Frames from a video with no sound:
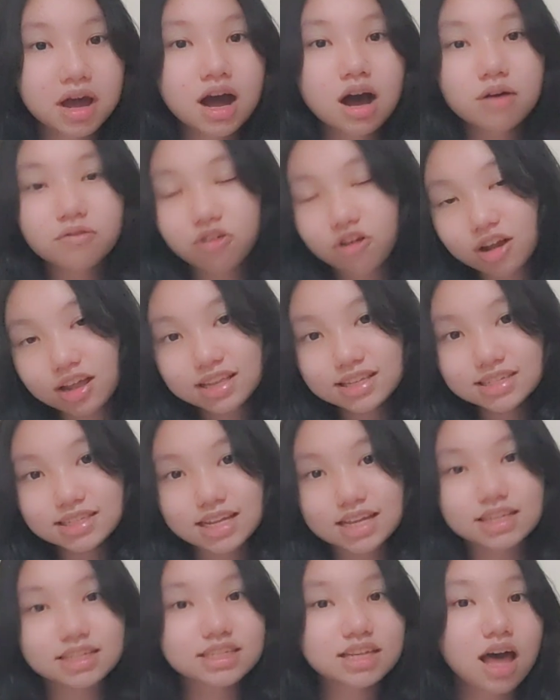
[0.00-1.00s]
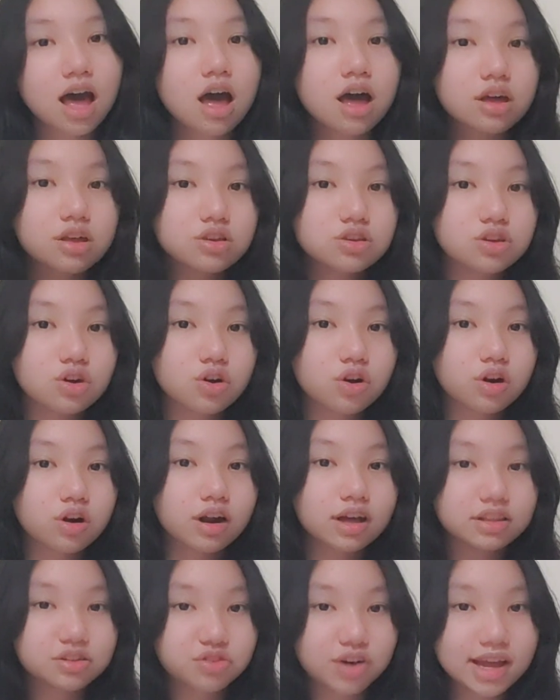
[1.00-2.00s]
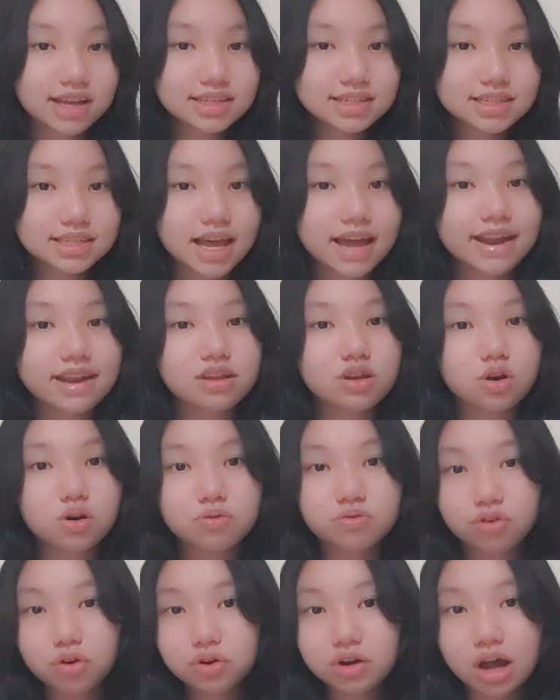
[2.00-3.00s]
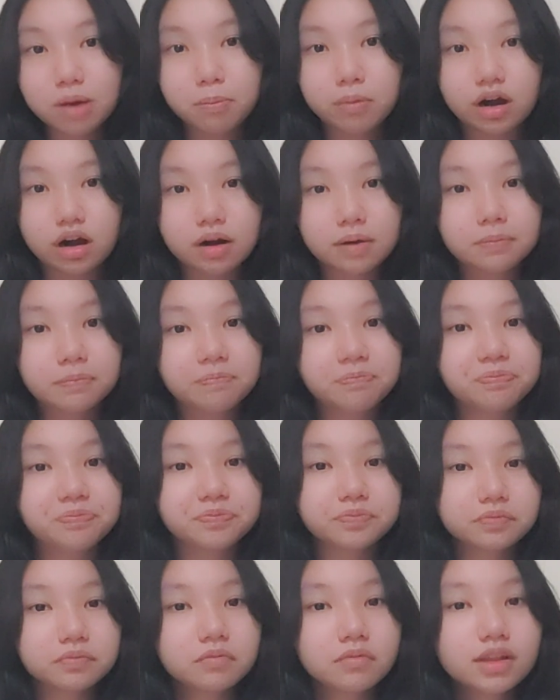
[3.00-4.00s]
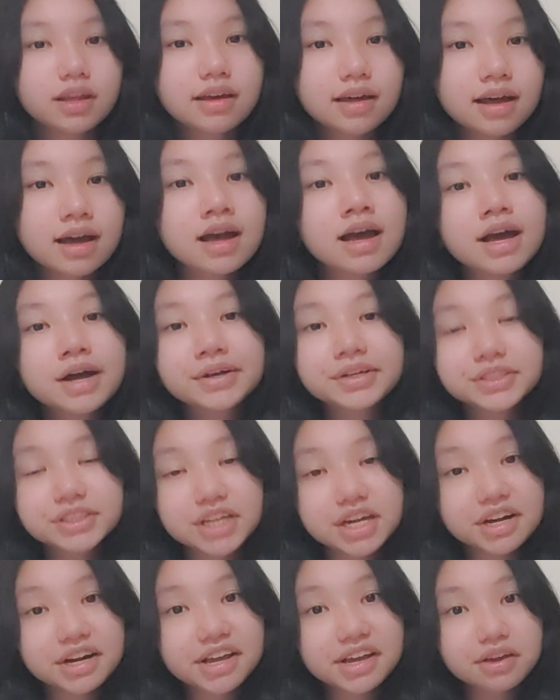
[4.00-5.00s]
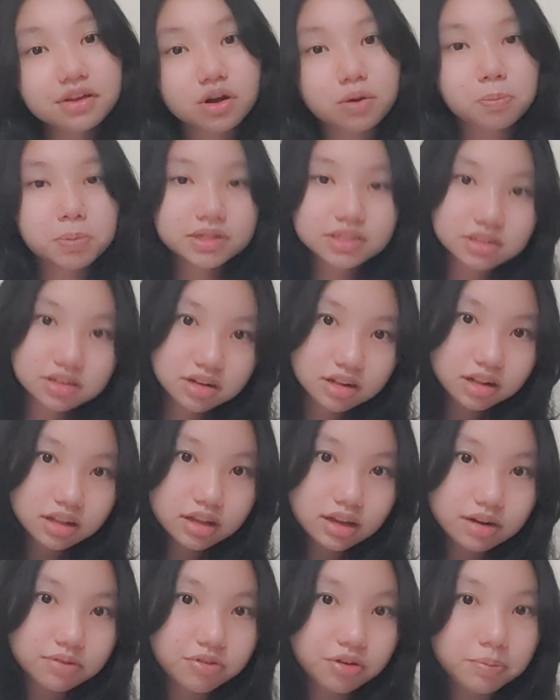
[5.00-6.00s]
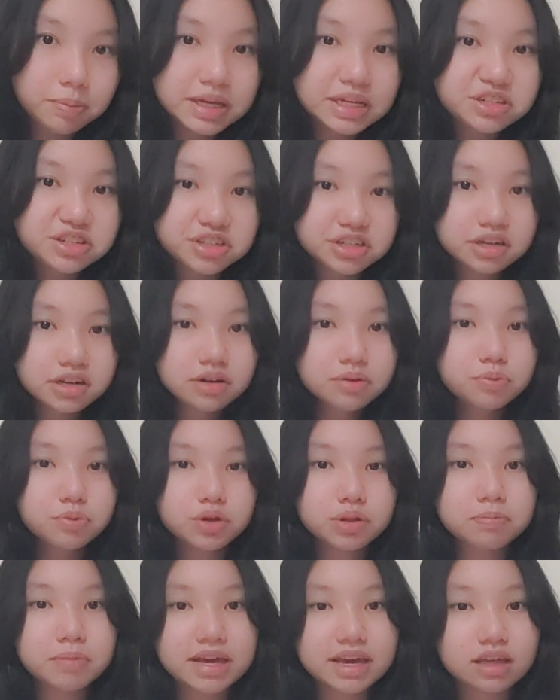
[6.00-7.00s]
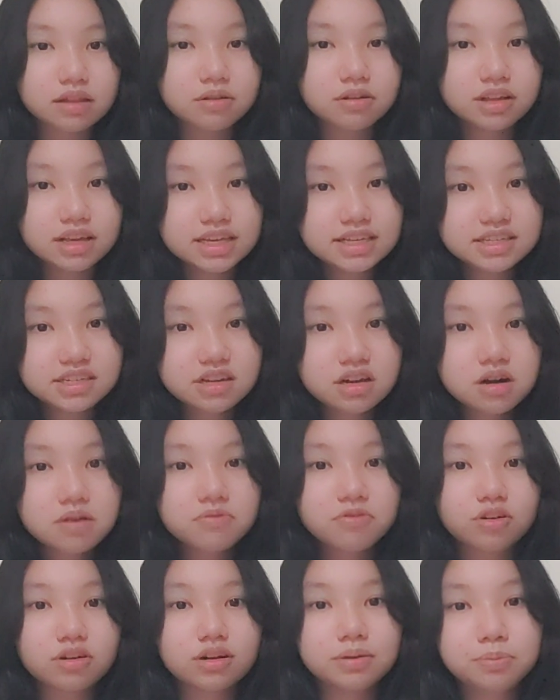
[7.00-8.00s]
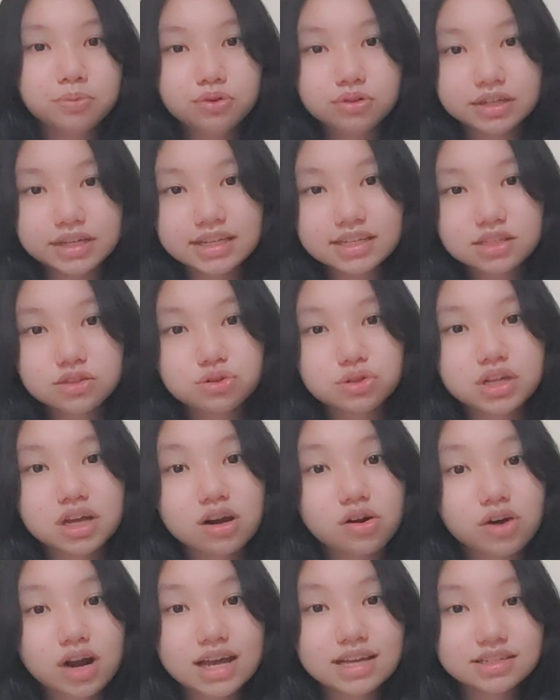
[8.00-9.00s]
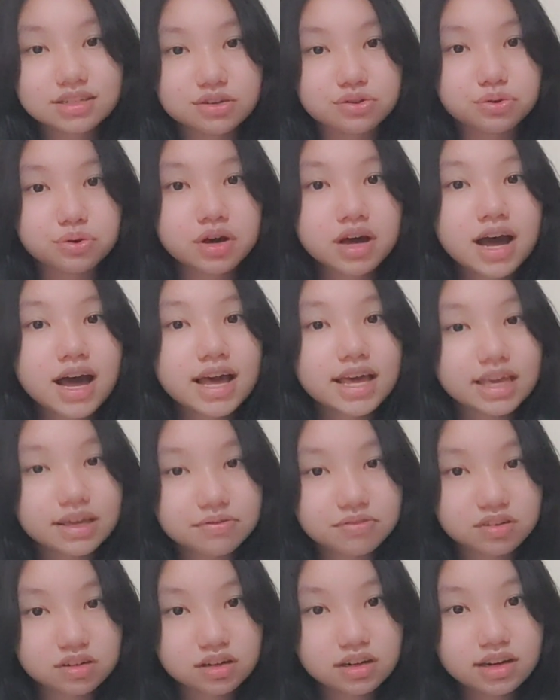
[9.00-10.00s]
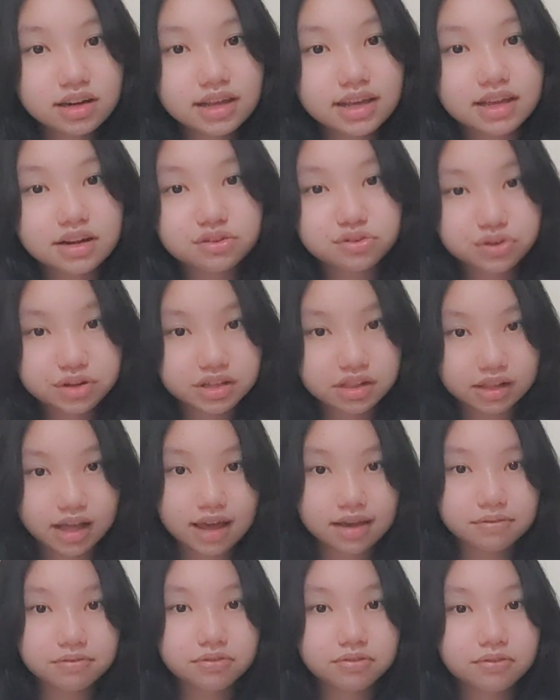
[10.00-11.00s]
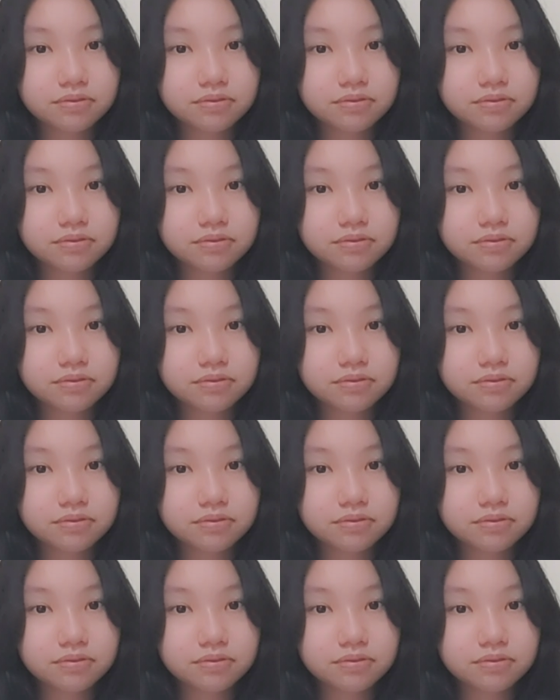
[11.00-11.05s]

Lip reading: For instance, your address and your phone number. Sharing your personal information would make it easier for the bullies to terrorize you, even in real life.